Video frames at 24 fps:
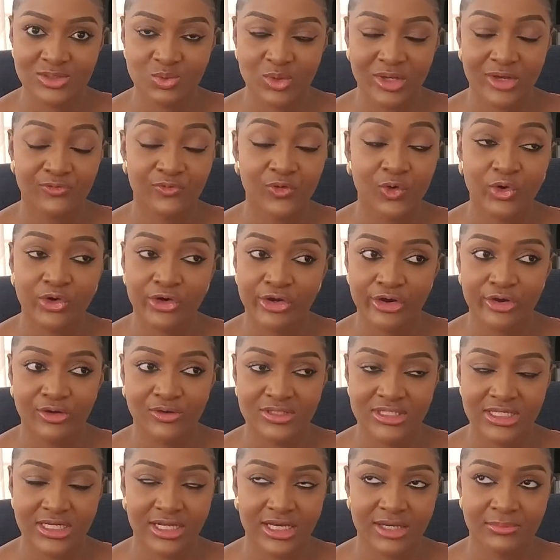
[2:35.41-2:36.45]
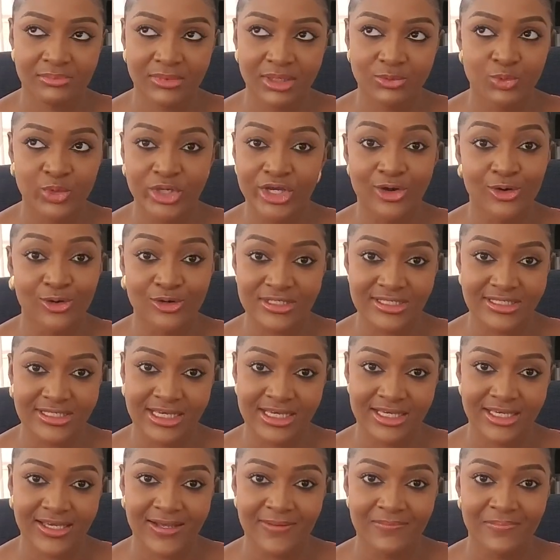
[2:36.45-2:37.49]
We are 4 girls, and we all
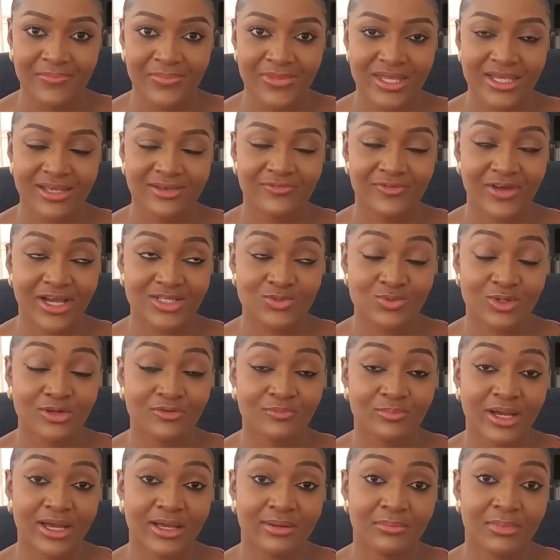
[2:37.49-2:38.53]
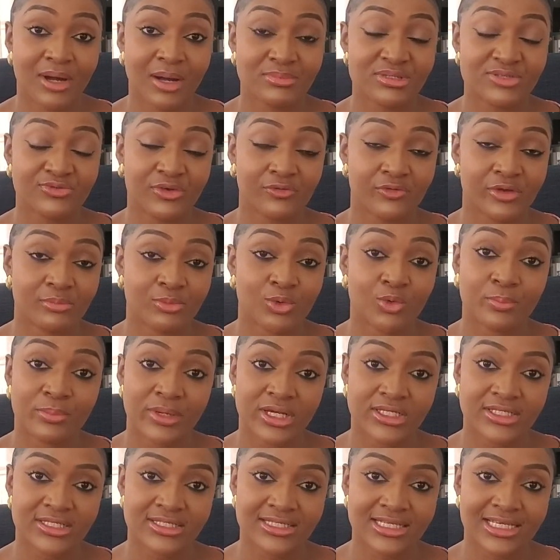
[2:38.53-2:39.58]
sing. In fact, one of my mom's favorite
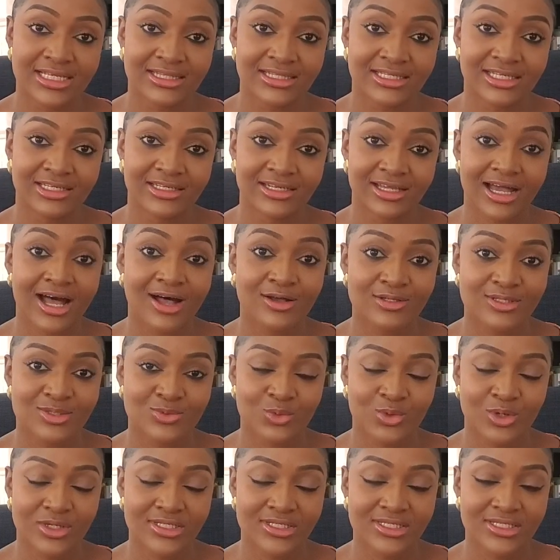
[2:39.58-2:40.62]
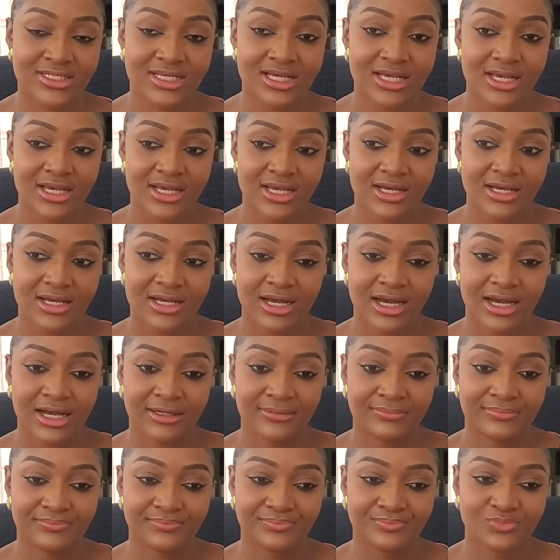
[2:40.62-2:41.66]
moments in the house was
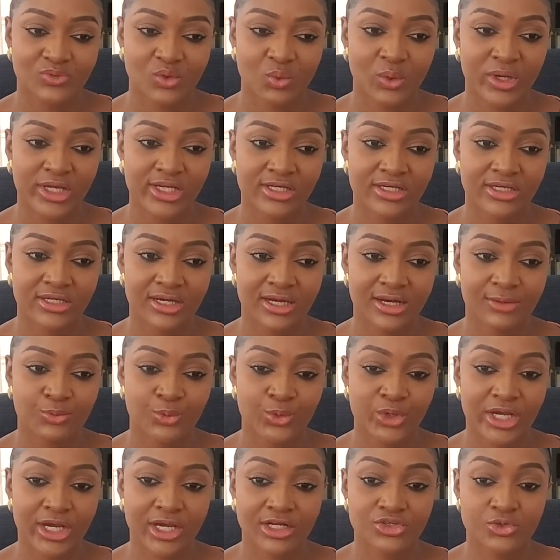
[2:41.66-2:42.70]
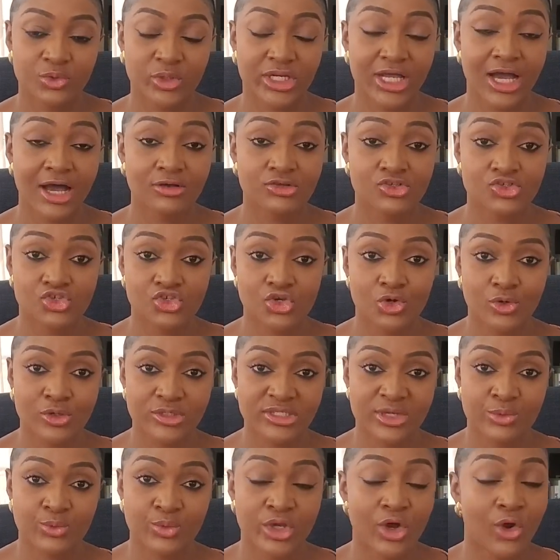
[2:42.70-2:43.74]
when we are doing house chores
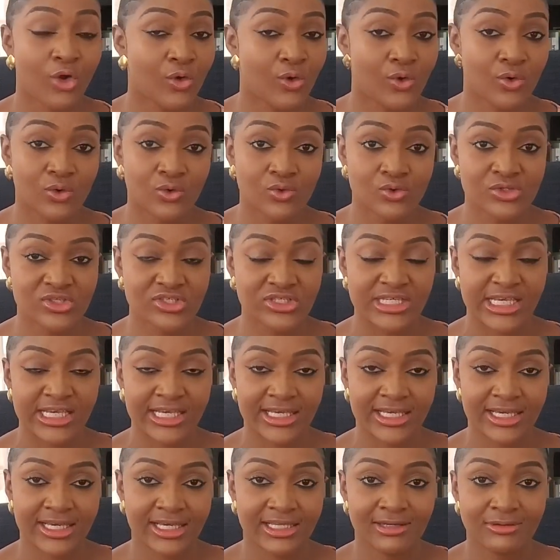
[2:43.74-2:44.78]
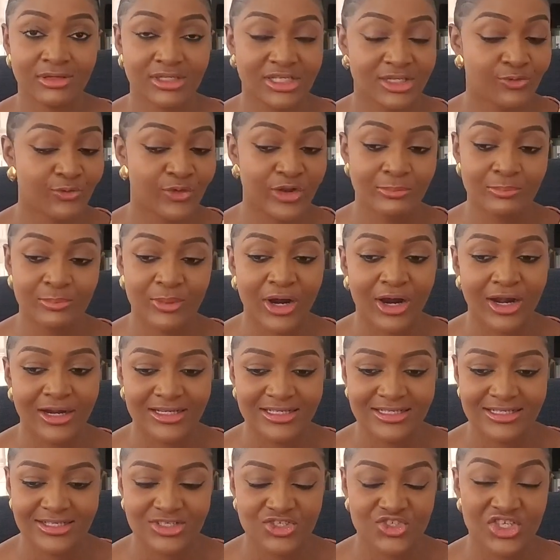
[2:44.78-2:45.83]
and we all sing in different
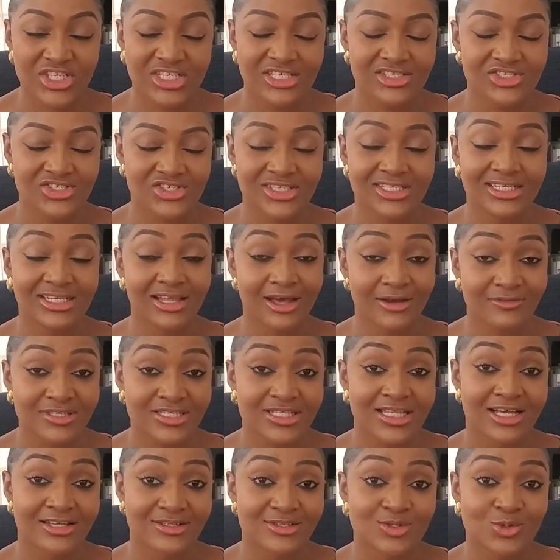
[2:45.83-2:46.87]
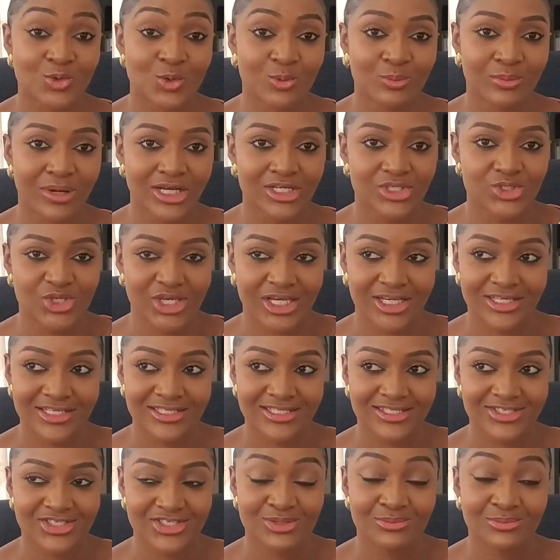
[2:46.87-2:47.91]
parts. She loves that so much, and
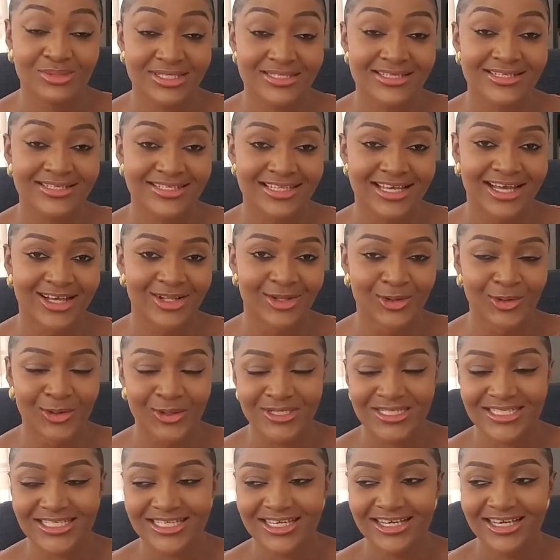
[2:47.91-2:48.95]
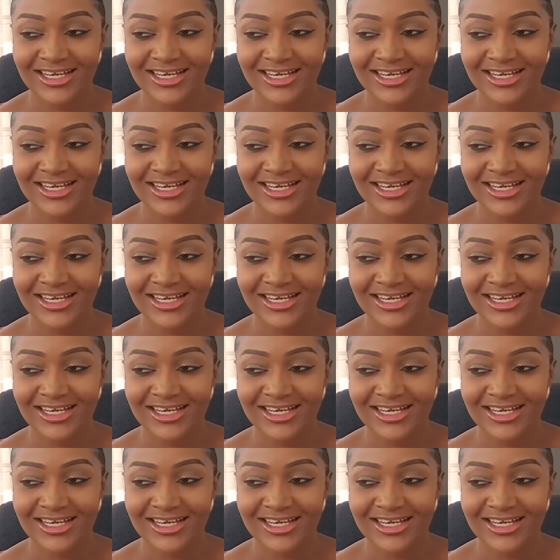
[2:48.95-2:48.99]
she misses that a lot.